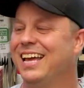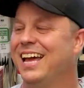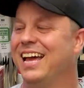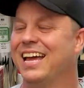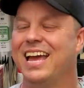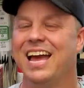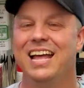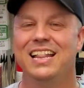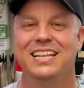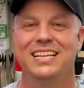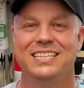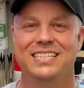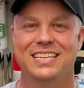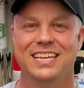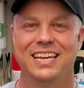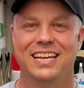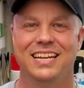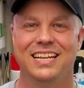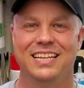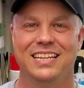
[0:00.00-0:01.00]
I got this
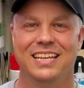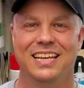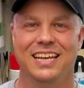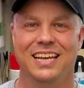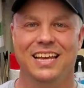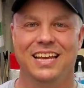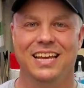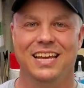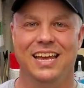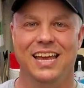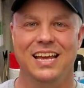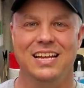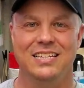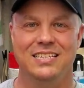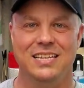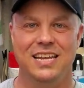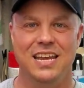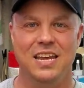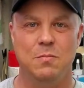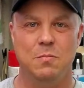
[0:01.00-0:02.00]
kit at the
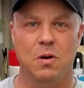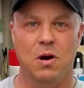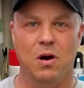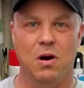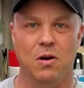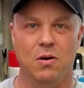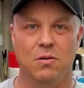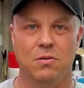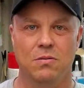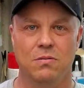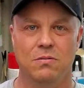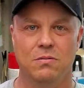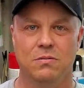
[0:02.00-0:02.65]
antique mall,